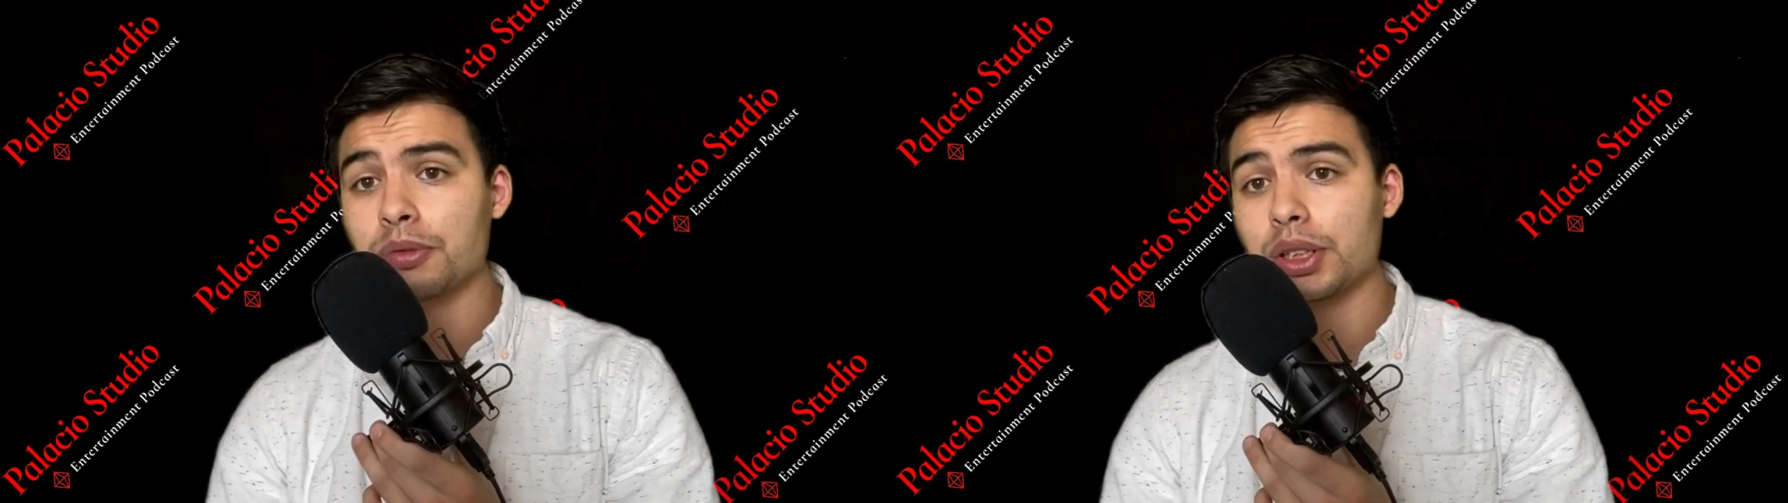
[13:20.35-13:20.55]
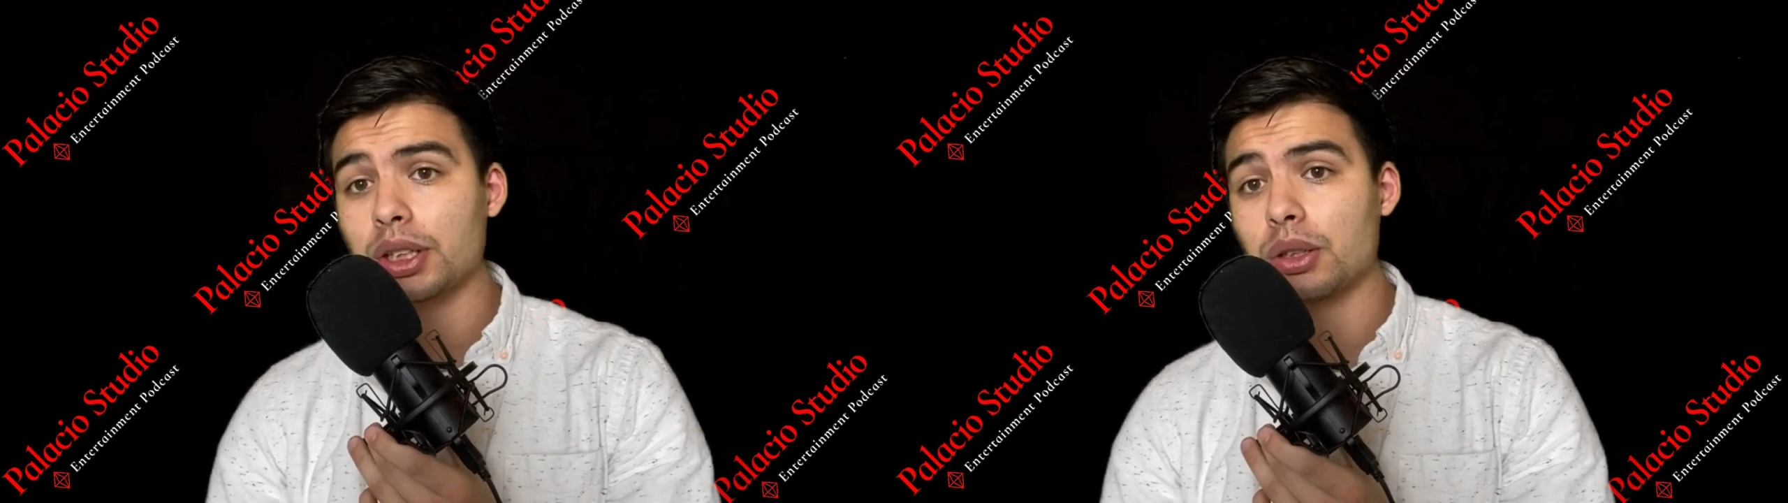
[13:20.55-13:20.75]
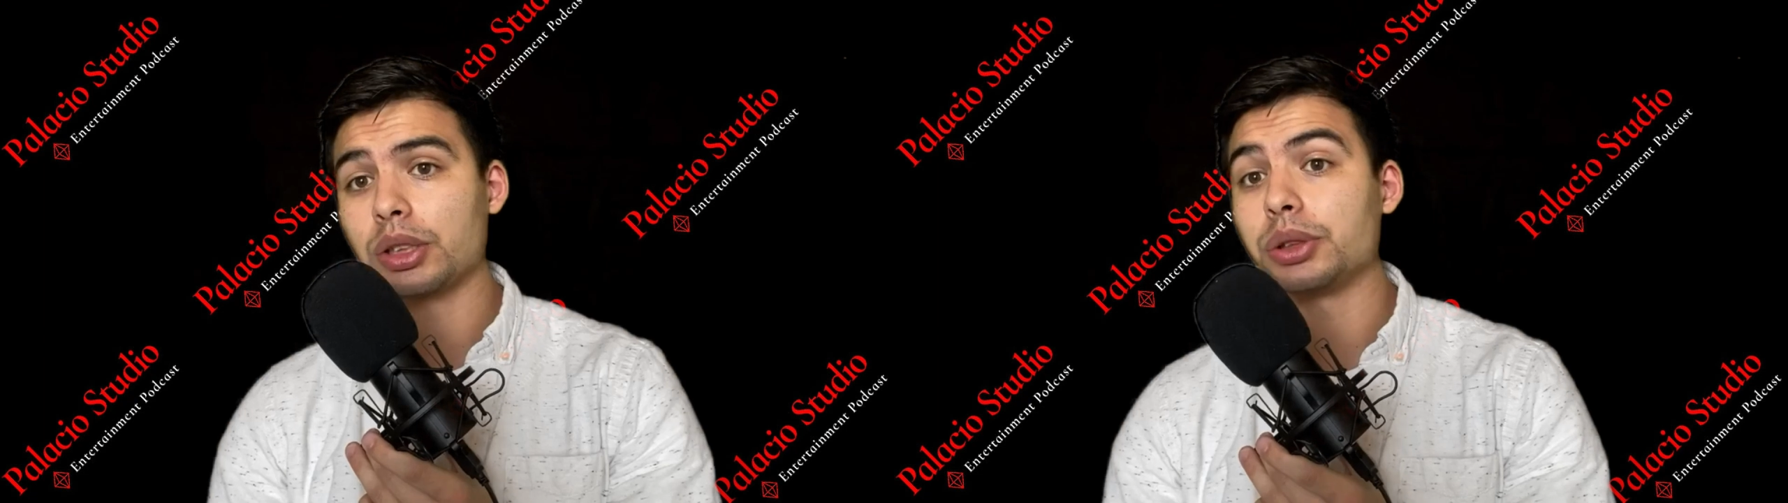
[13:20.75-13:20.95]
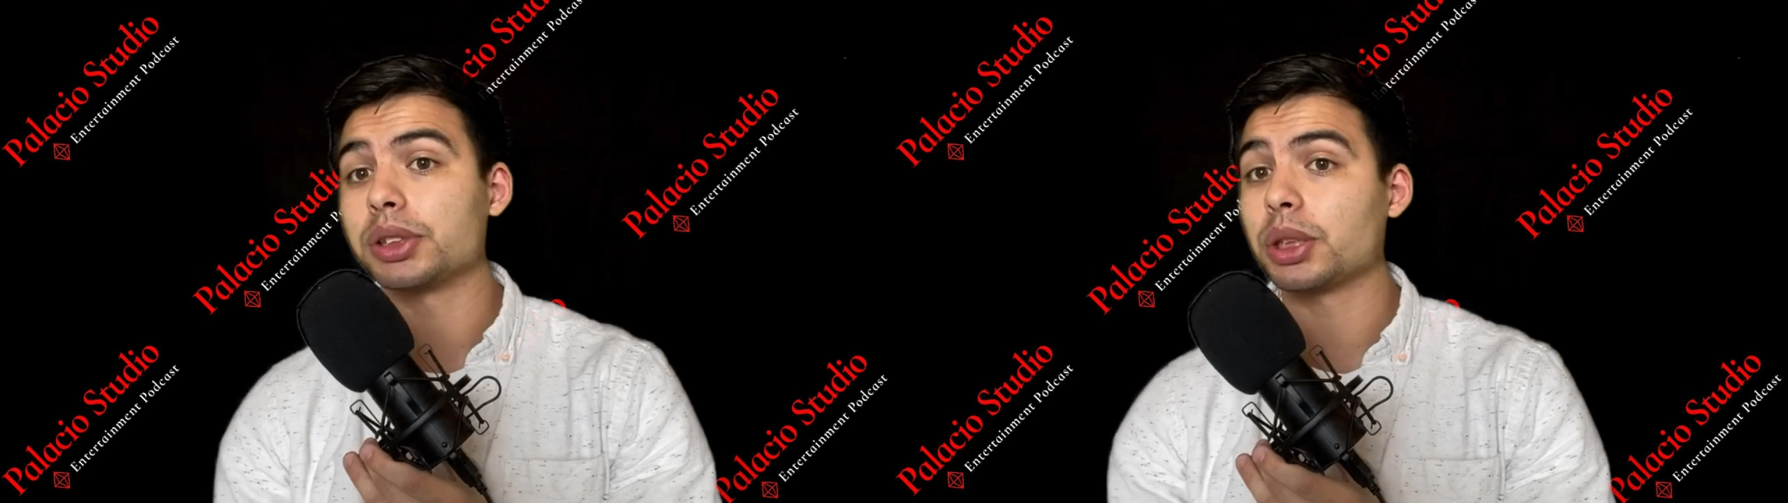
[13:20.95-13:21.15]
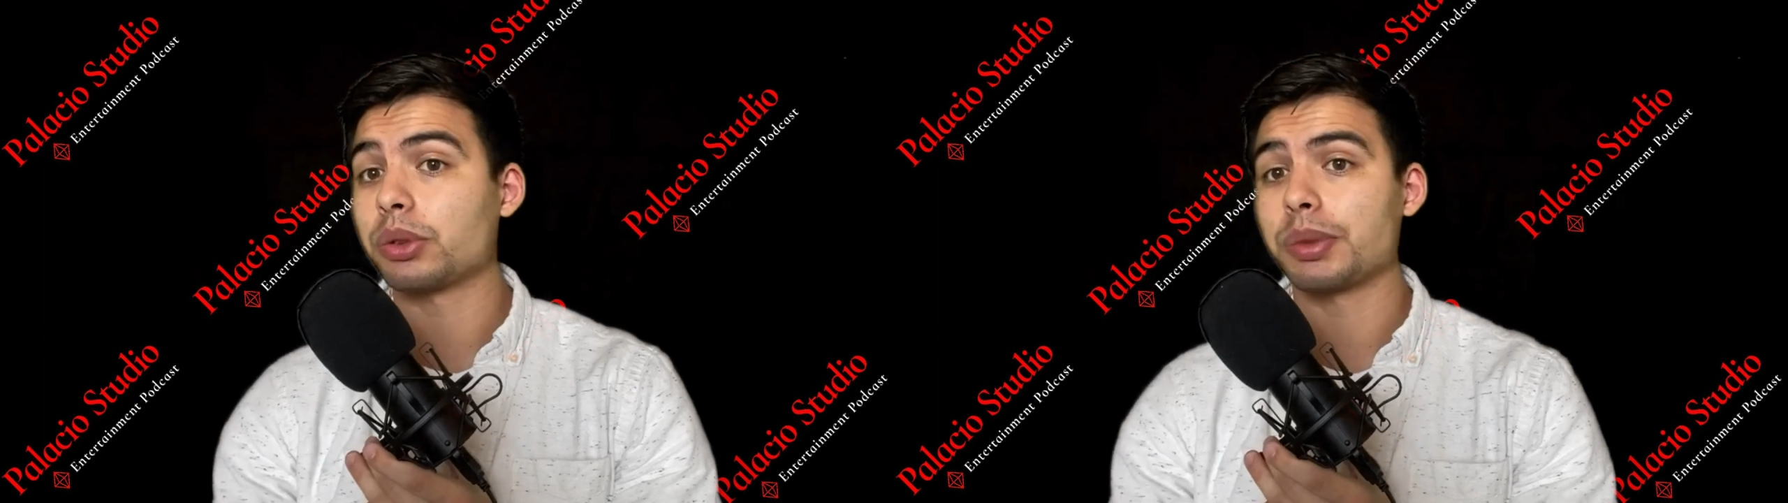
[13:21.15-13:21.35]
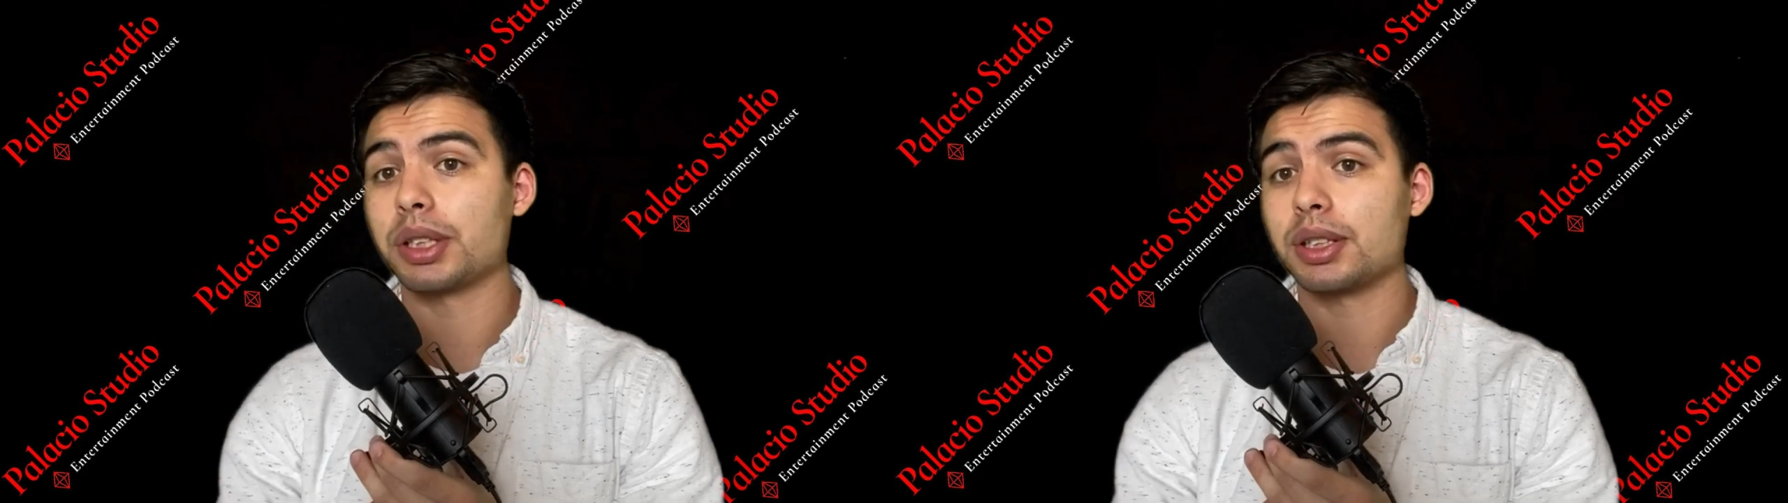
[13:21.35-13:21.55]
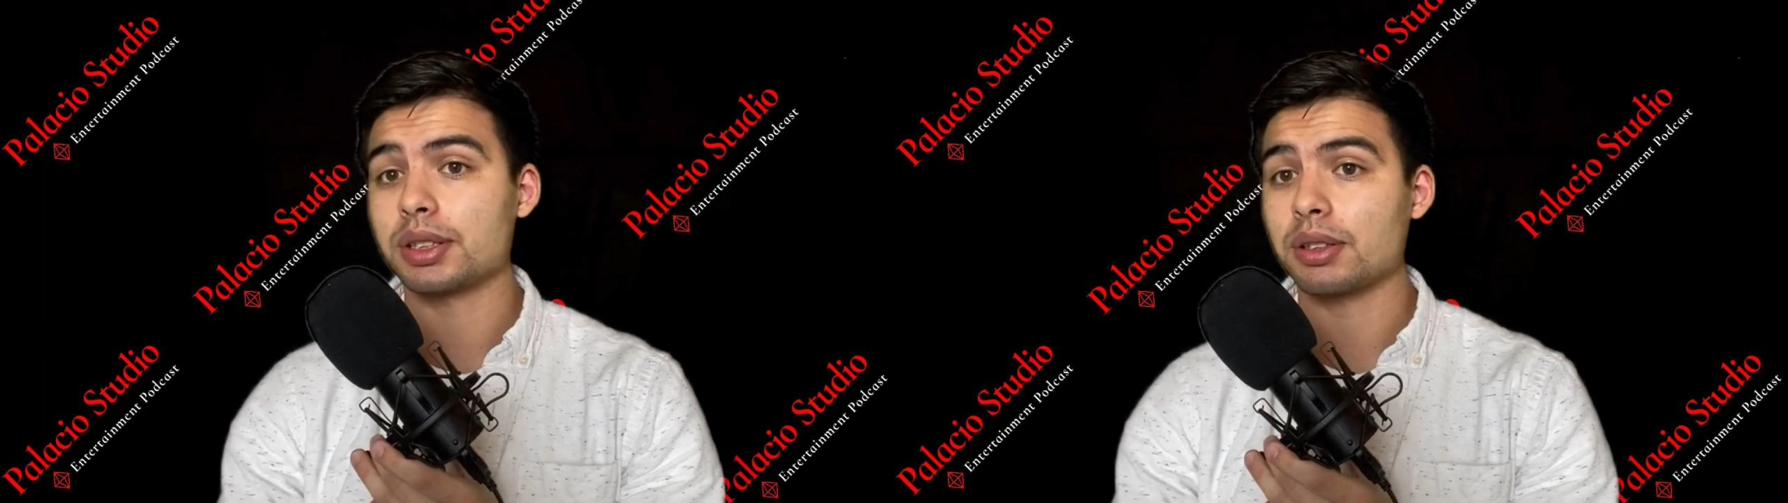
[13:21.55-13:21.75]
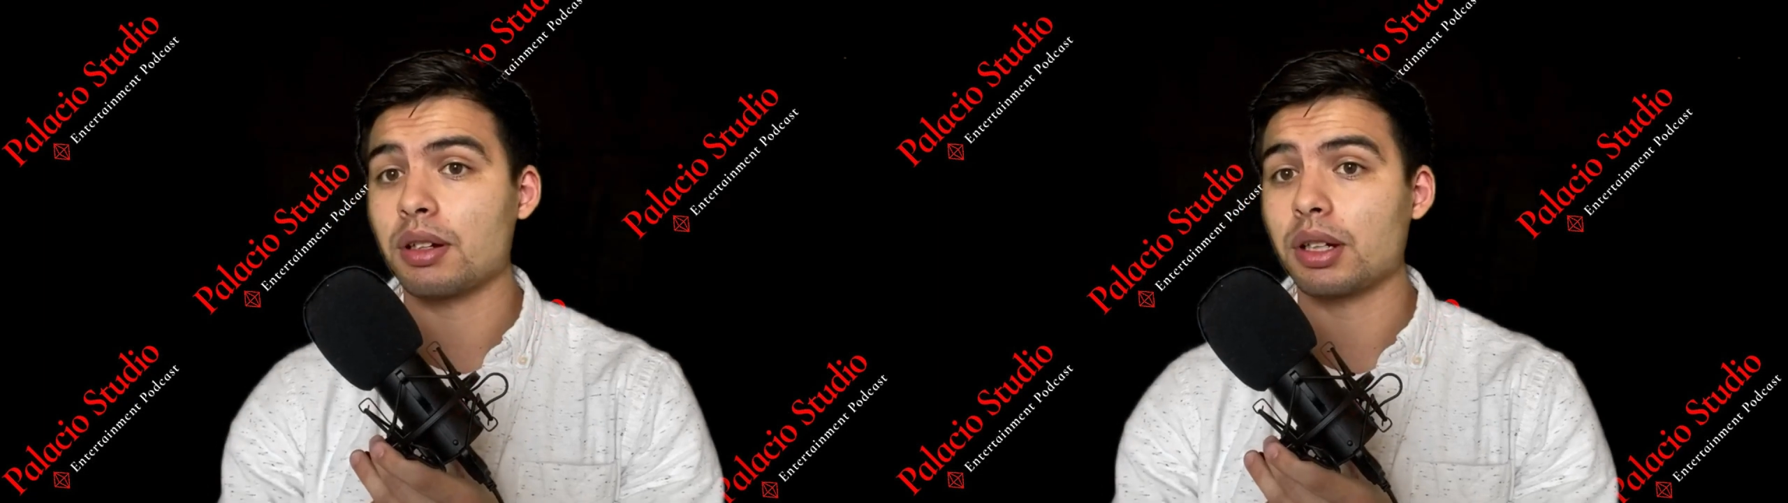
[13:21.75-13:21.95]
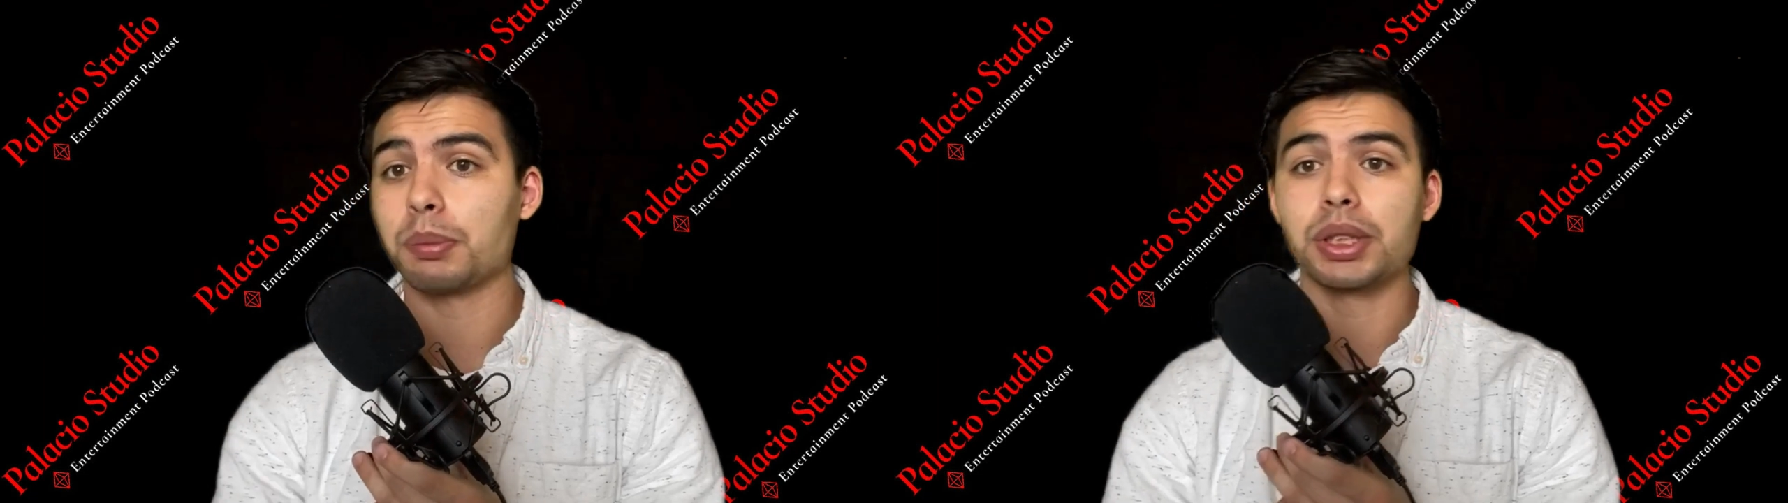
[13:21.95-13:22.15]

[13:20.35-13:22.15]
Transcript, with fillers: video and you stuck with me this long,